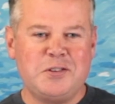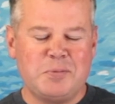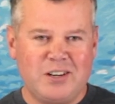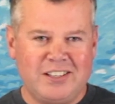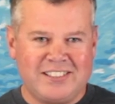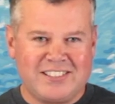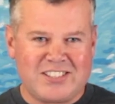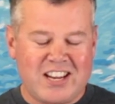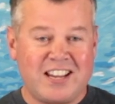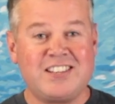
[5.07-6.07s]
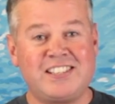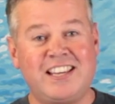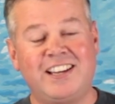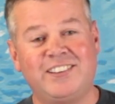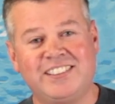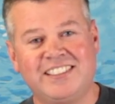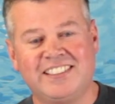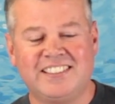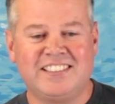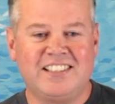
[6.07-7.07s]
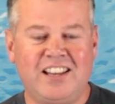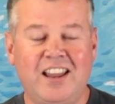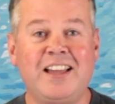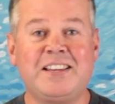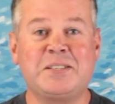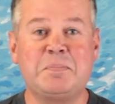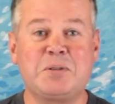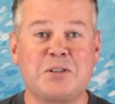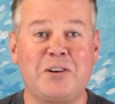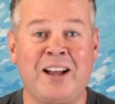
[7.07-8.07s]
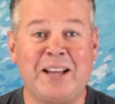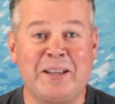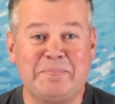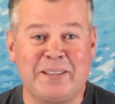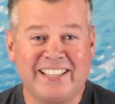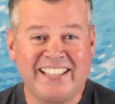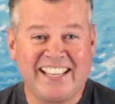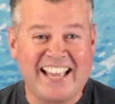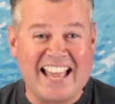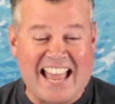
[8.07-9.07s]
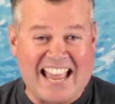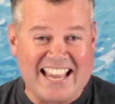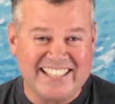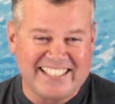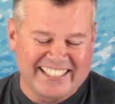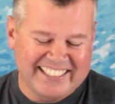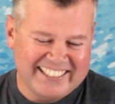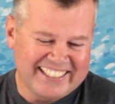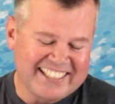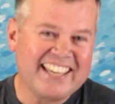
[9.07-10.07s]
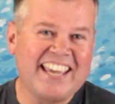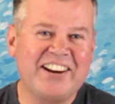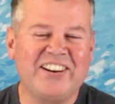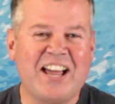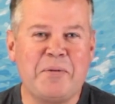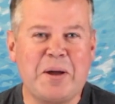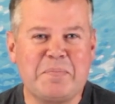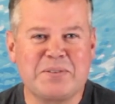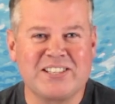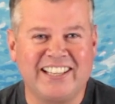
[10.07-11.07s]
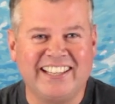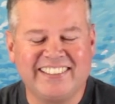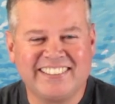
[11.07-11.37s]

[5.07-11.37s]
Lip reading: want to check us out, like, subscribe, and get on our website.